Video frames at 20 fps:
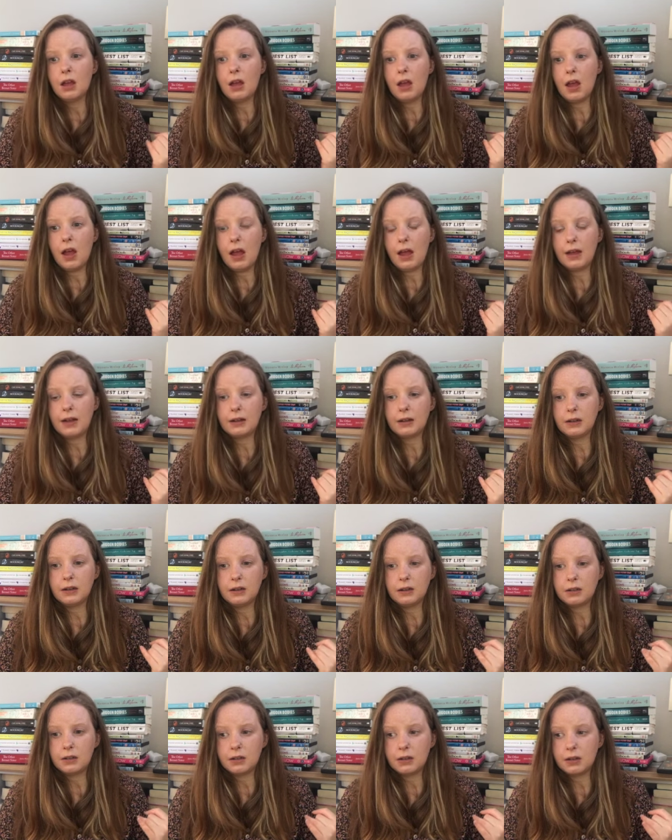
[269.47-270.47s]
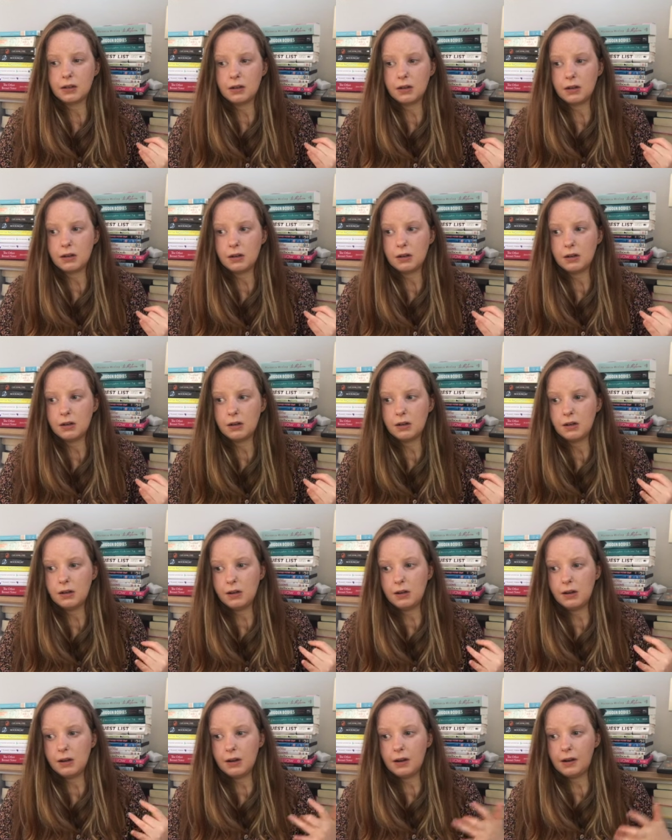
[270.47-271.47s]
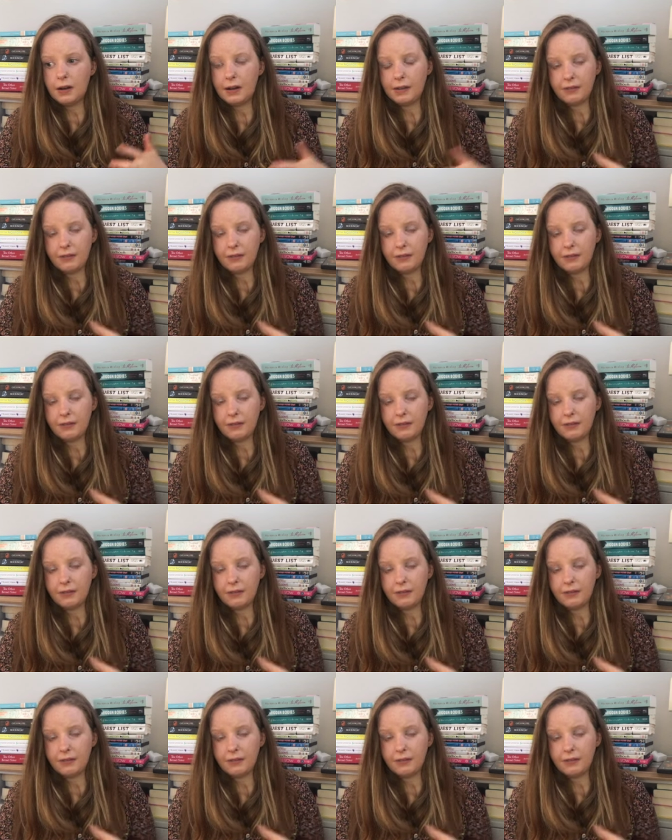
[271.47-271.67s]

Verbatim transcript: and their